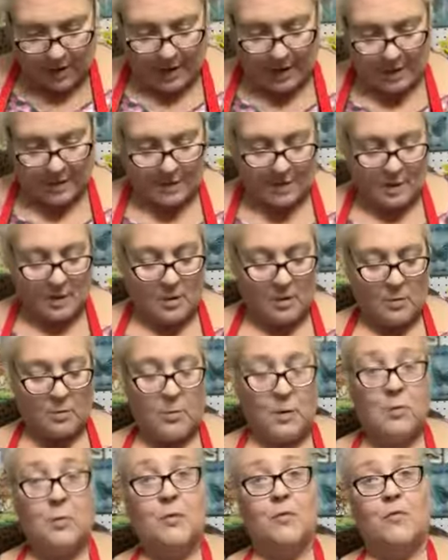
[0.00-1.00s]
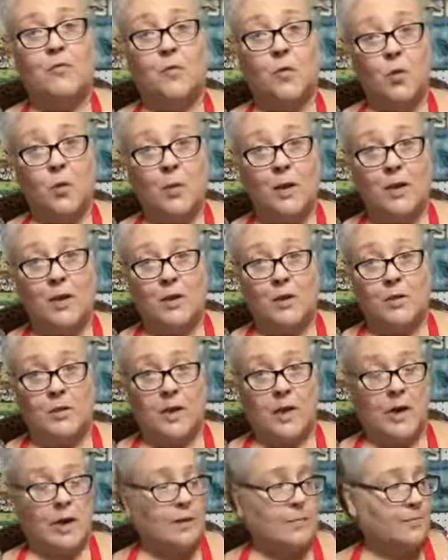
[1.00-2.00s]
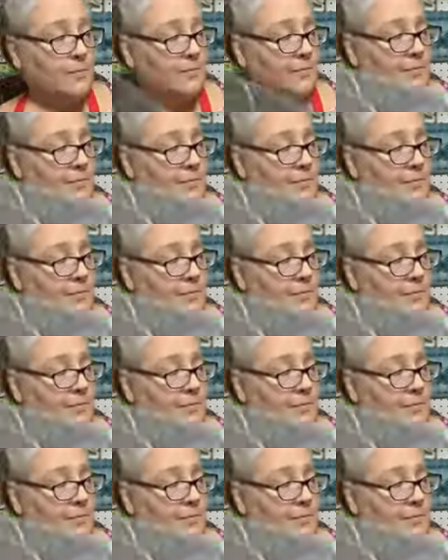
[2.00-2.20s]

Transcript: Okay, but before we do that,